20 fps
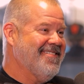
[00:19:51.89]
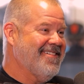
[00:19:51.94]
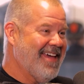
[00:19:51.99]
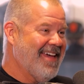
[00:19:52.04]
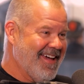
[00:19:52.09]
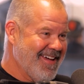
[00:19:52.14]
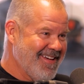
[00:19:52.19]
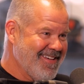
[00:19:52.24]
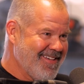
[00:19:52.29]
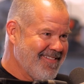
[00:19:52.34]

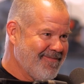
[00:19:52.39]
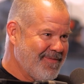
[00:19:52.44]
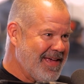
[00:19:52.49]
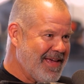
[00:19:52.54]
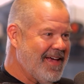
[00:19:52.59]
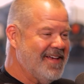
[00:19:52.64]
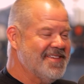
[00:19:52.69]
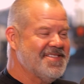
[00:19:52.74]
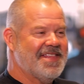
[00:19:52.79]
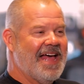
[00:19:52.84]
Okay,
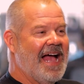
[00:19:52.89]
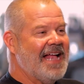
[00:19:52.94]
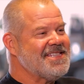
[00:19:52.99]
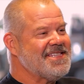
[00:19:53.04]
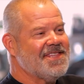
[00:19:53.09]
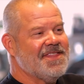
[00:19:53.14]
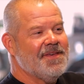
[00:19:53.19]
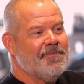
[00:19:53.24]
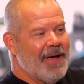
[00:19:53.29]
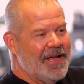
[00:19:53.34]
because
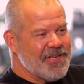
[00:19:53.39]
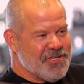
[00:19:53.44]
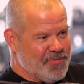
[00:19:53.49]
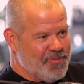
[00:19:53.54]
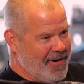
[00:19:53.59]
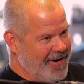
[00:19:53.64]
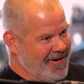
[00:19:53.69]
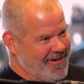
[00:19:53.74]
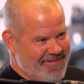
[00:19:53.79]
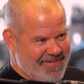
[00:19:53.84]
that's the
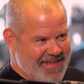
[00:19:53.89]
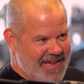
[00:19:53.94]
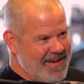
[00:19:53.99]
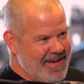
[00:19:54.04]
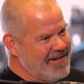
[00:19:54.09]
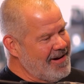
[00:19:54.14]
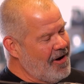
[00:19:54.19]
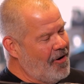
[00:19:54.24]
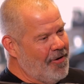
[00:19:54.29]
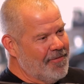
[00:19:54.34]
benchmark
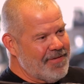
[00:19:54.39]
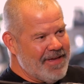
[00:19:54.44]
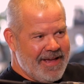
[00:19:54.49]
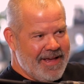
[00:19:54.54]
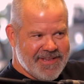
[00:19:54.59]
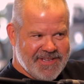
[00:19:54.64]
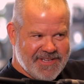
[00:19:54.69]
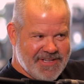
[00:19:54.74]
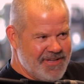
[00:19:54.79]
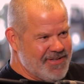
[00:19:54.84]
that all
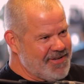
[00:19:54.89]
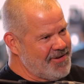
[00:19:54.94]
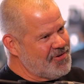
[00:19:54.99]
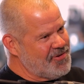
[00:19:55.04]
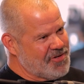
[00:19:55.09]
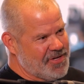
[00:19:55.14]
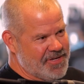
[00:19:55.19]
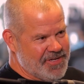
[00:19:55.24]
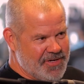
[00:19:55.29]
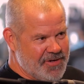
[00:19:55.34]
the
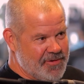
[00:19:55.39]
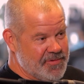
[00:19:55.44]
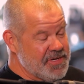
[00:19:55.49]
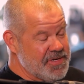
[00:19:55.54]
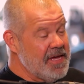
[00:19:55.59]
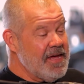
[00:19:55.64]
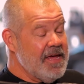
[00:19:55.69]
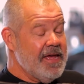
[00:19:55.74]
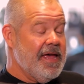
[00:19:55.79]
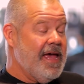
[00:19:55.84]
institutions use.